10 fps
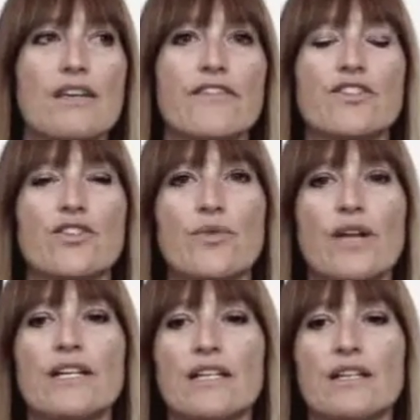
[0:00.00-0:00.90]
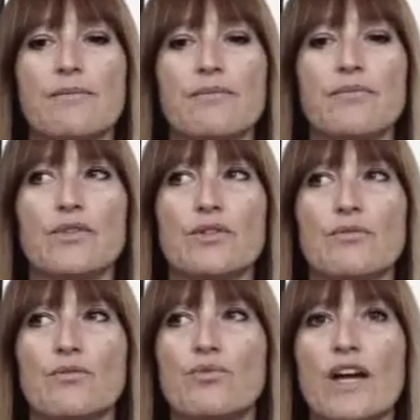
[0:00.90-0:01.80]
If it's already
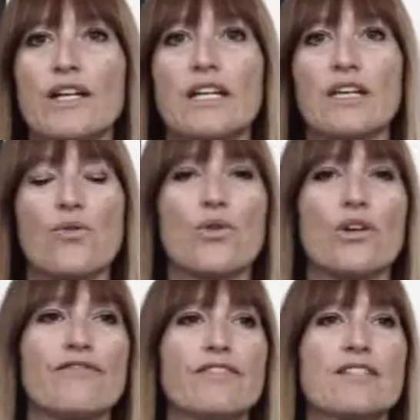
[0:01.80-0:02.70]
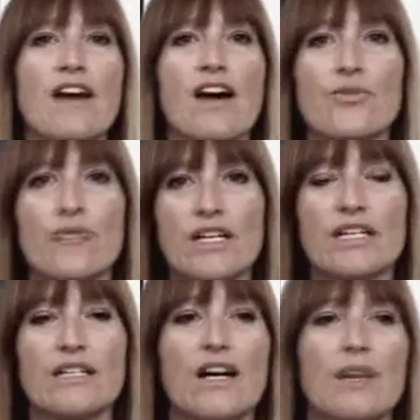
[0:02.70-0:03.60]
running, or if it's not
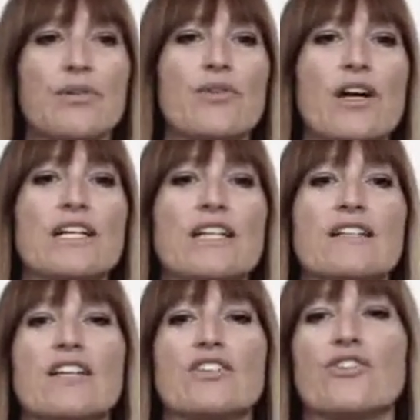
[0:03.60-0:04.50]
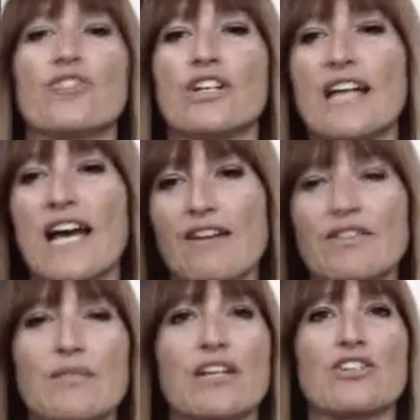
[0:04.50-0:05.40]
already up and running, then you're going to
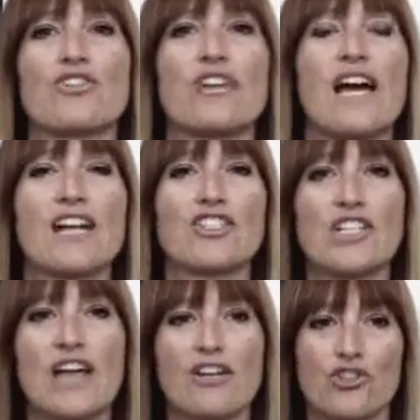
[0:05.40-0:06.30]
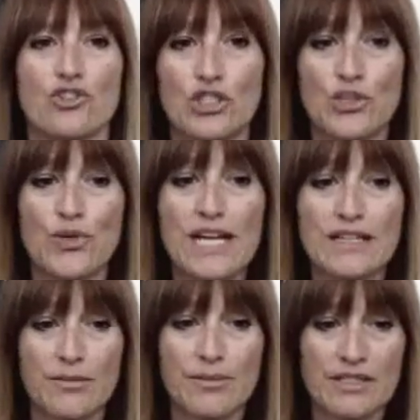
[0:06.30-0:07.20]
have some extra cash to actually
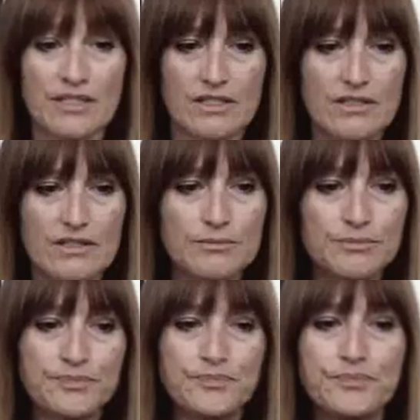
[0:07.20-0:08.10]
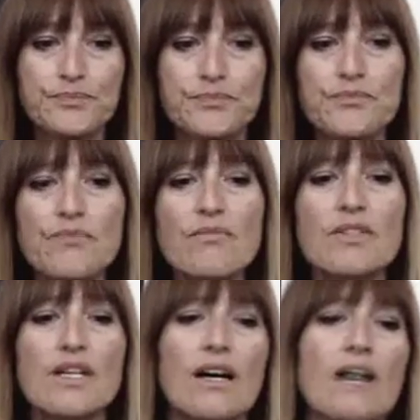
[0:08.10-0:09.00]
create the business.
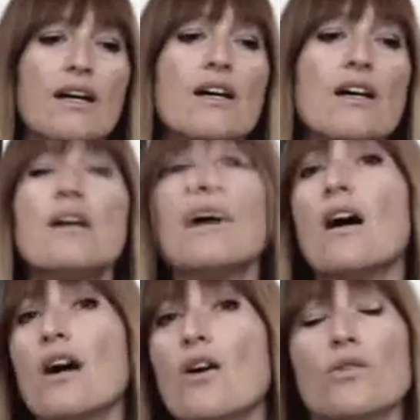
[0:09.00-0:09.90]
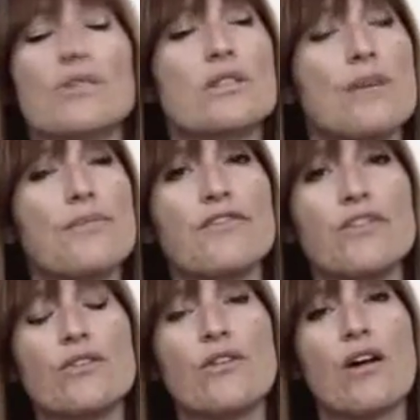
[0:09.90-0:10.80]
Some of
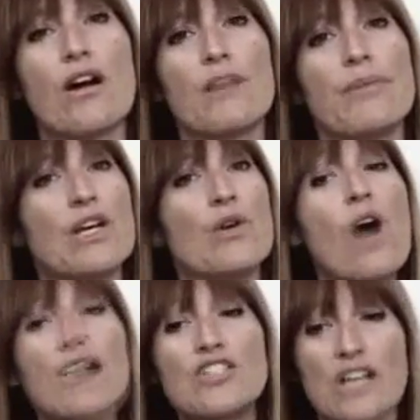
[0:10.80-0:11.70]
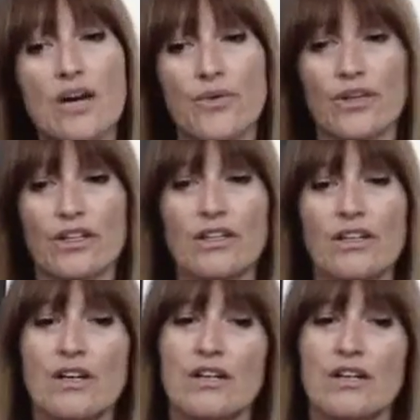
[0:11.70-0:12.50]
you are being watched at work.